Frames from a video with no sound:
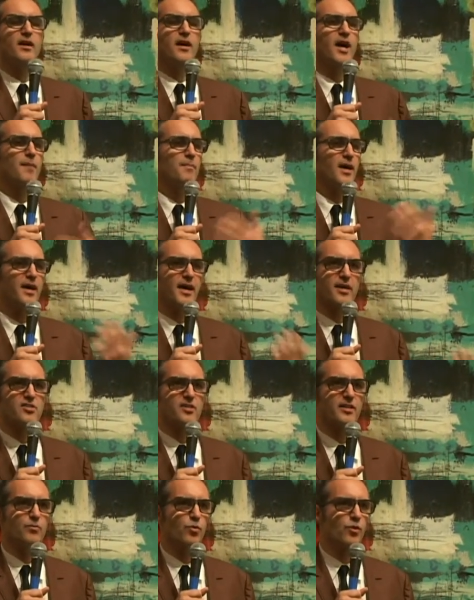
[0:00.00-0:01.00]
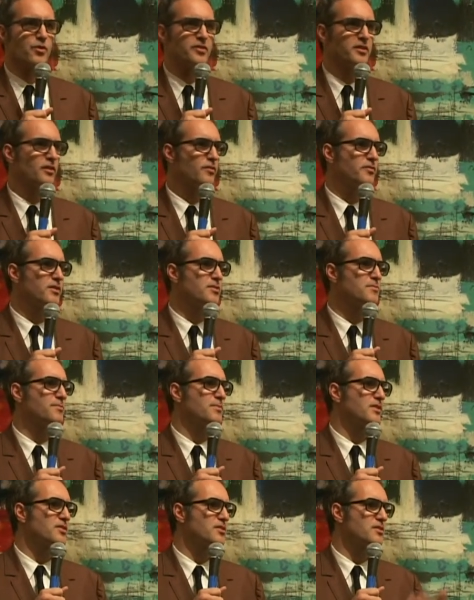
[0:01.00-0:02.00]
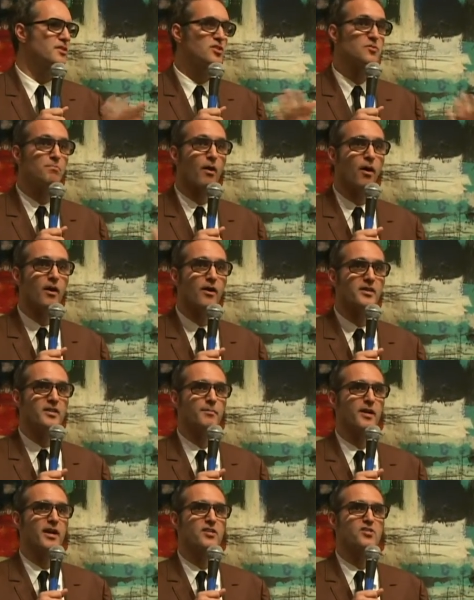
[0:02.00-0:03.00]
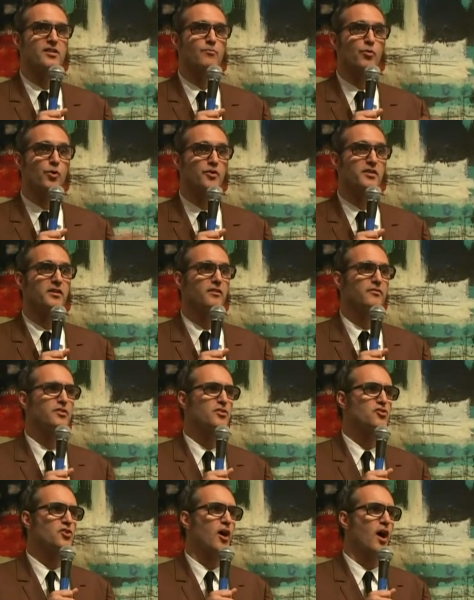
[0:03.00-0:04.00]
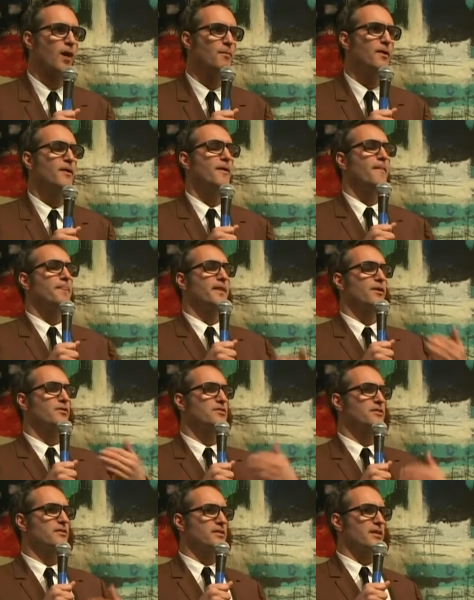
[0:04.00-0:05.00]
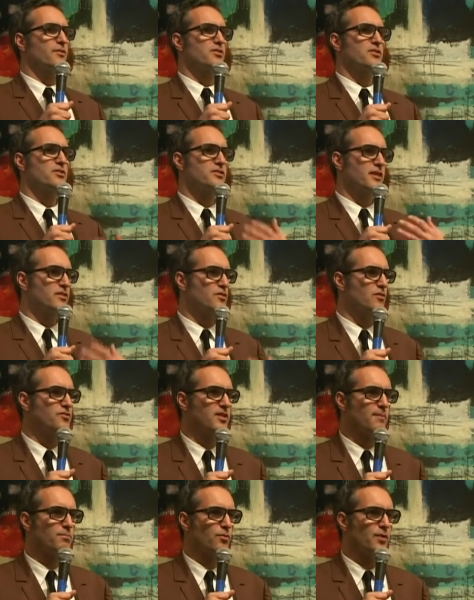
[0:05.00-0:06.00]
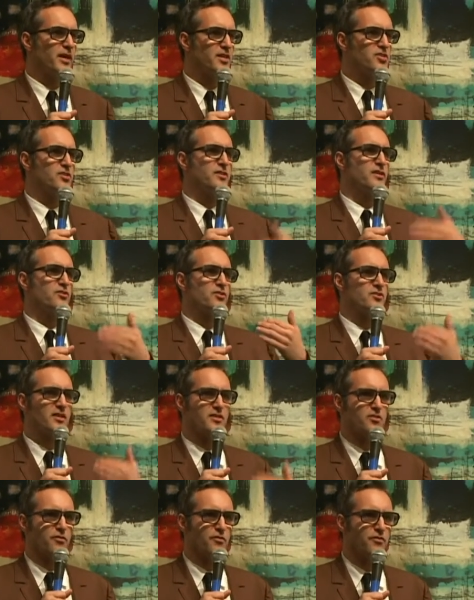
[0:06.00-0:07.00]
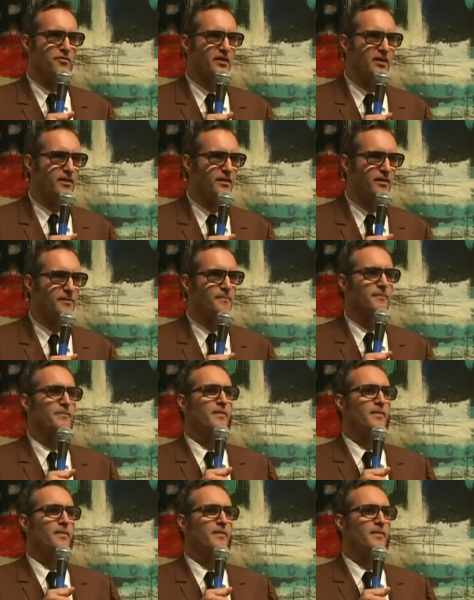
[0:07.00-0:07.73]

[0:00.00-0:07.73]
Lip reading: Am I actually worthy of this part? Am I actually worthy of this job? There is a sense of separation. There's a sense of fear.